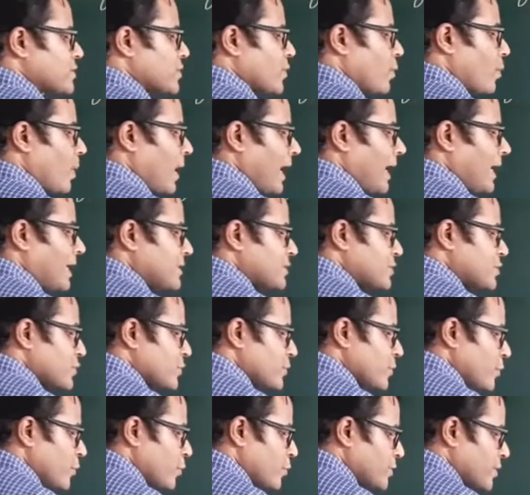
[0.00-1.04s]
So 1,
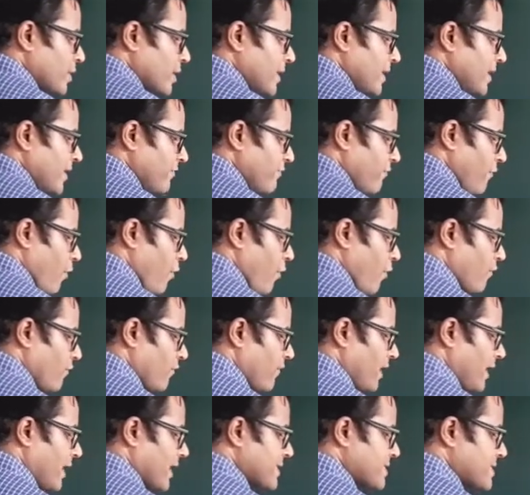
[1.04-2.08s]
2, 3, 4,
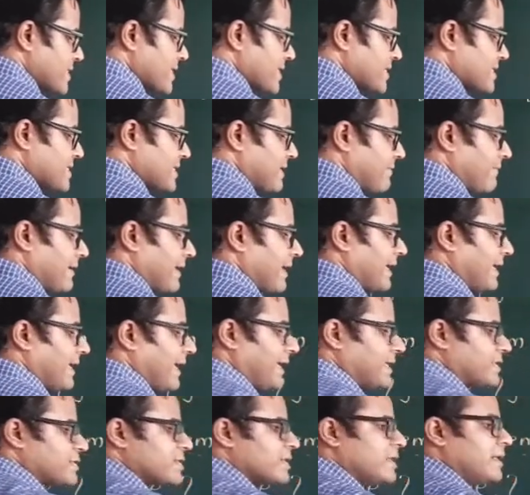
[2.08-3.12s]
5, 6, 7, and
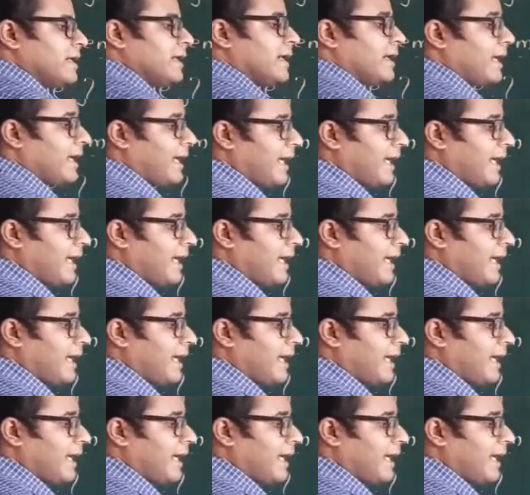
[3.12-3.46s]
8.